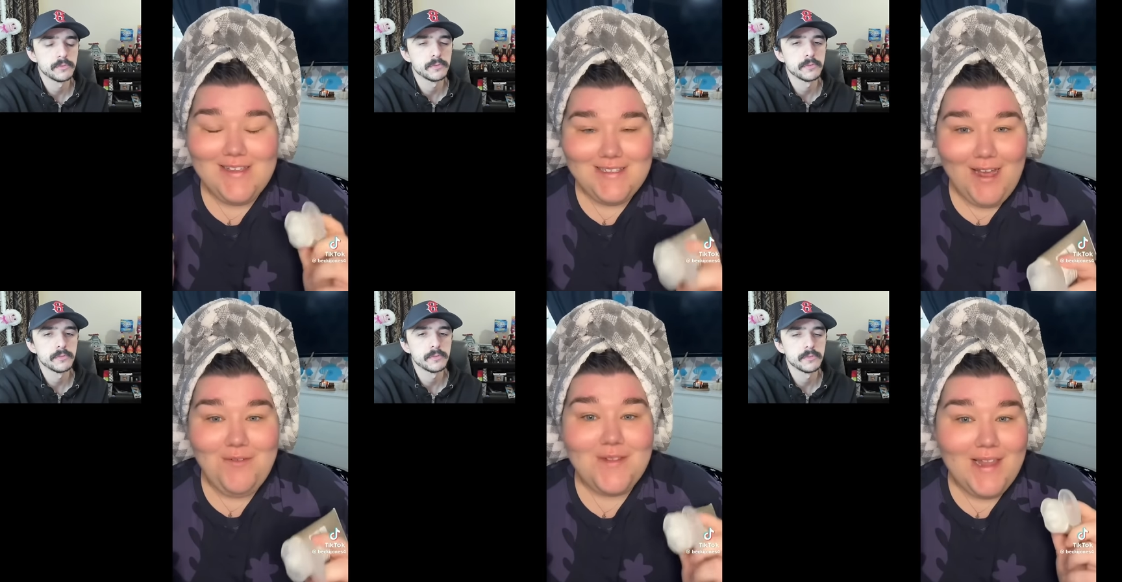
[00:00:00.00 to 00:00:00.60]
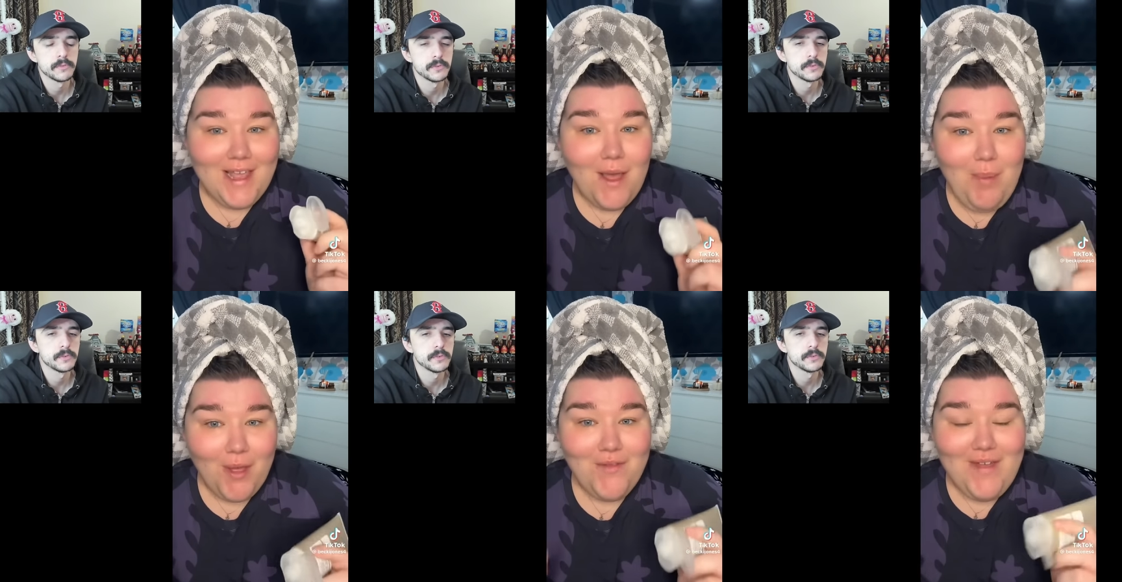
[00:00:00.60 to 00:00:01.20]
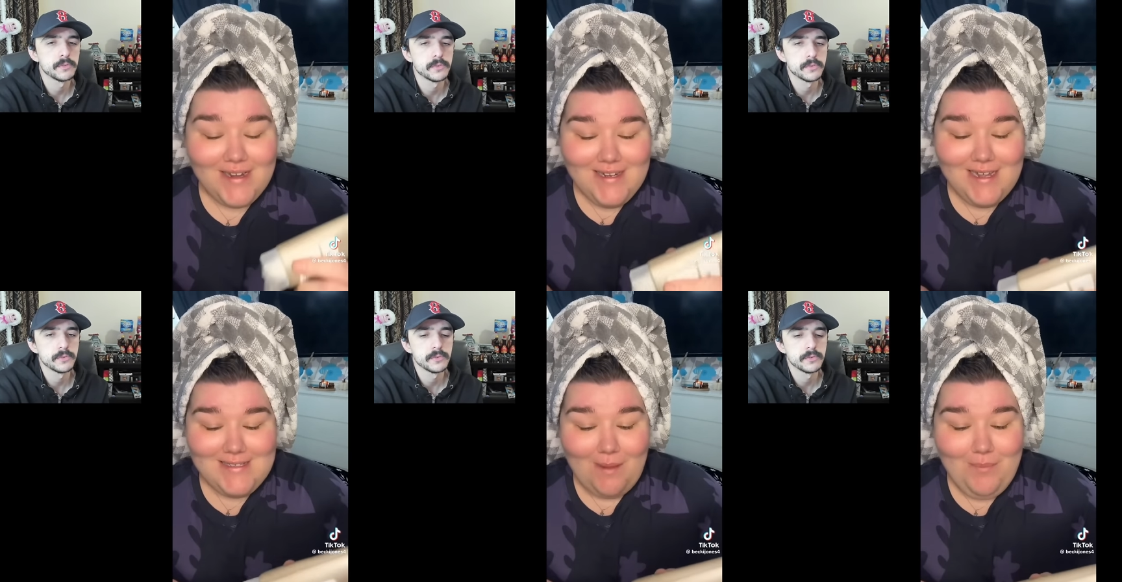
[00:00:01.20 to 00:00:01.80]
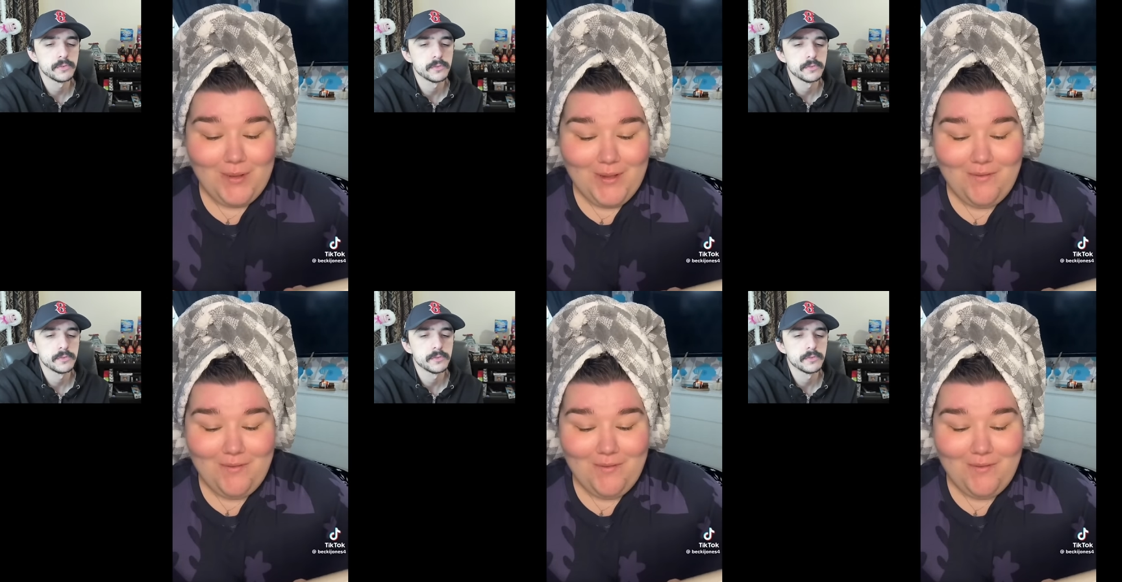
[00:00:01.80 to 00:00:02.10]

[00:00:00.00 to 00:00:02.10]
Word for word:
Speaker 1: definitely a perfect example